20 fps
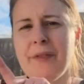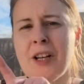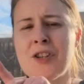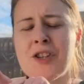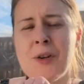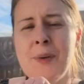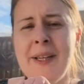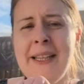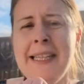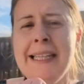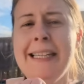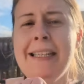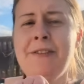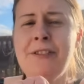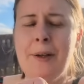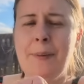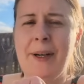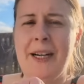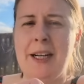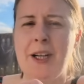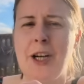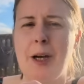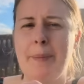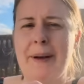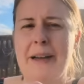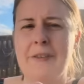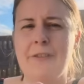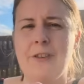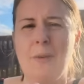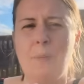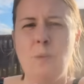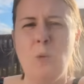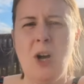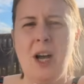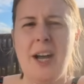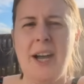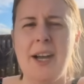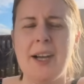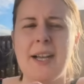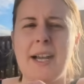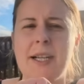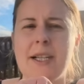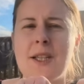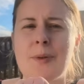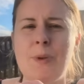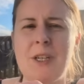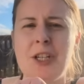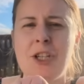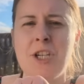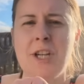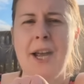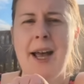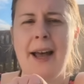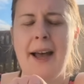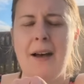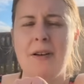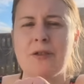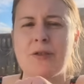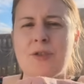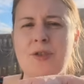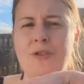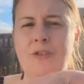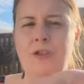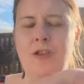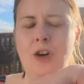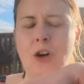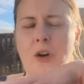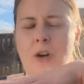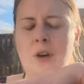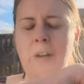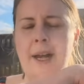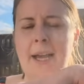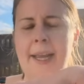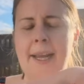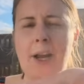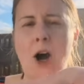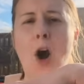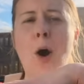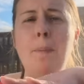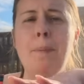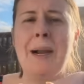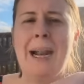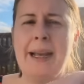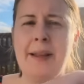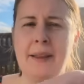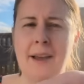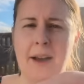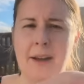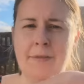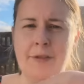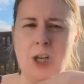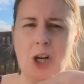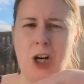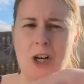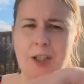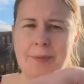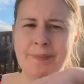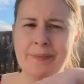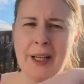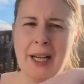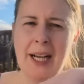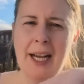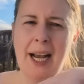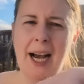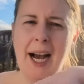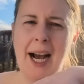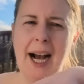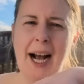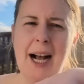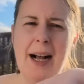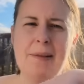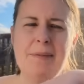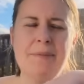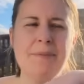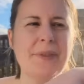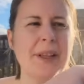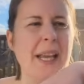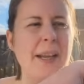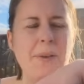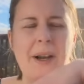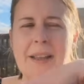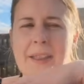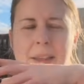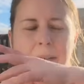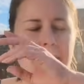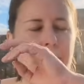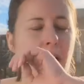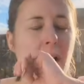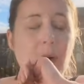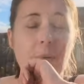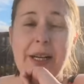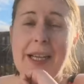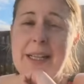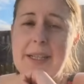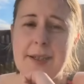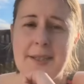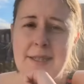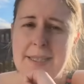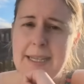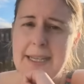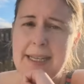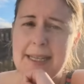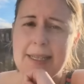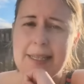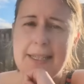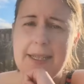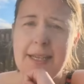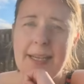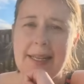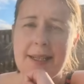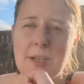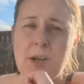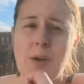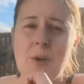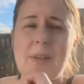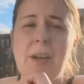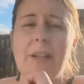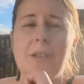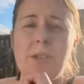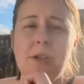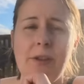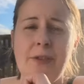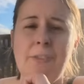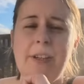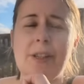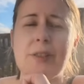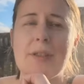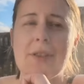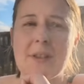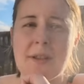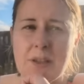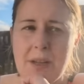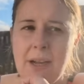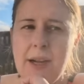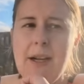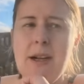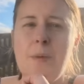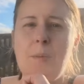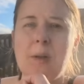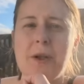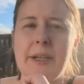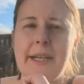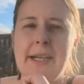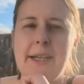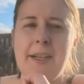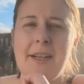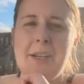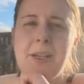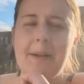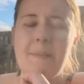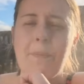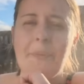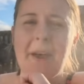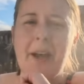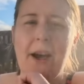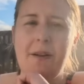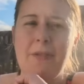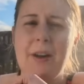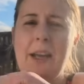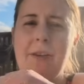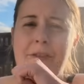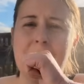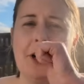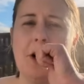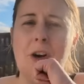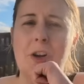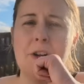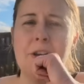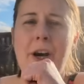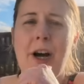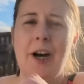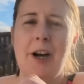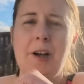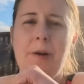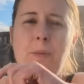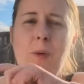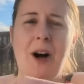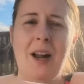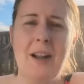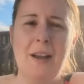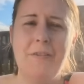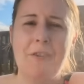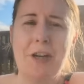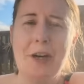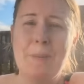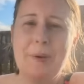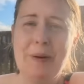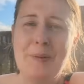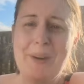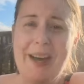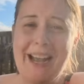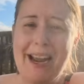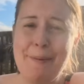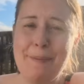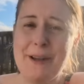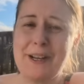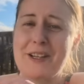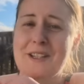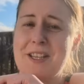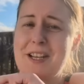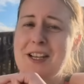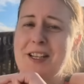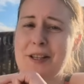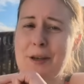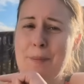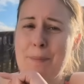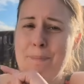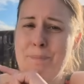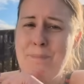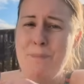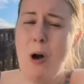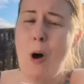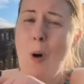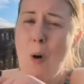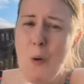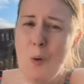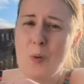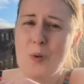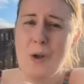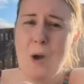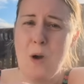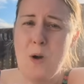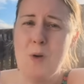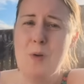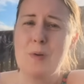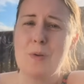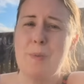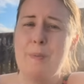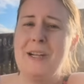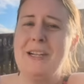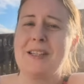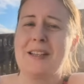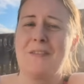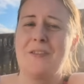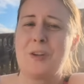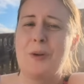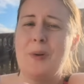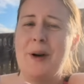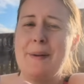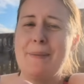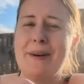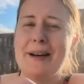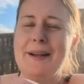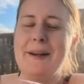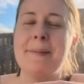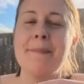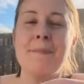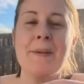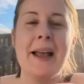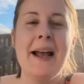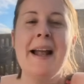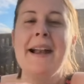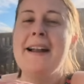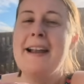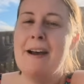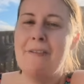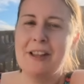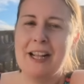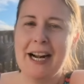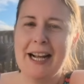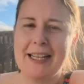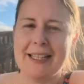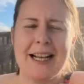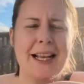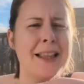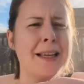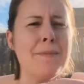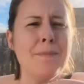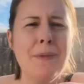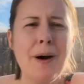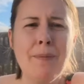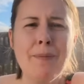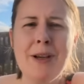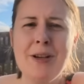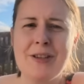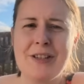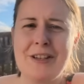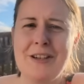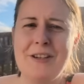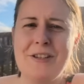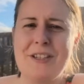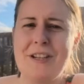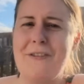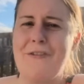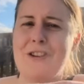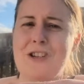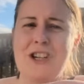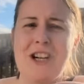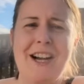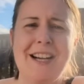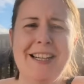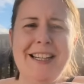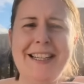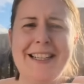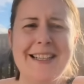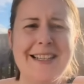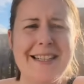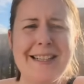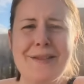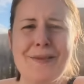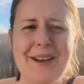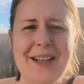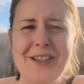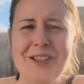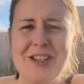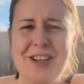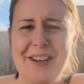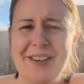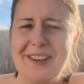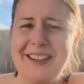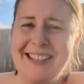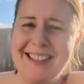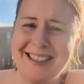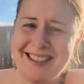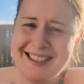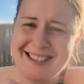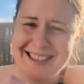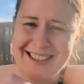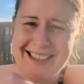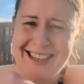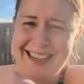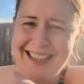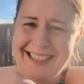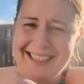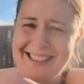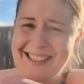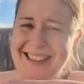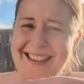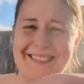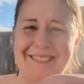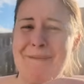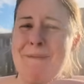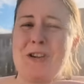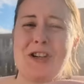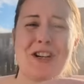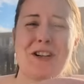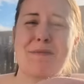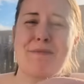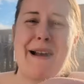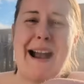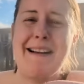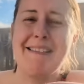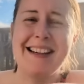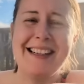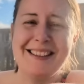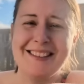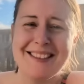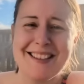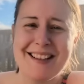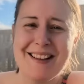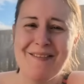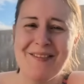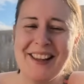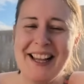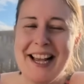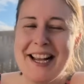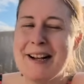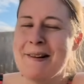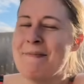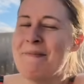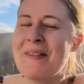So in the evening when I got back from work, I switched it out for a hot plate that I've got. Um, it, I, oh, it is years and years old. I do feel slightly worried that I've left it on at home while I've come away, because it is an old, old piece of equipment. Nevertheless, I think Mum used to use it for Chineses when she was like just married or something.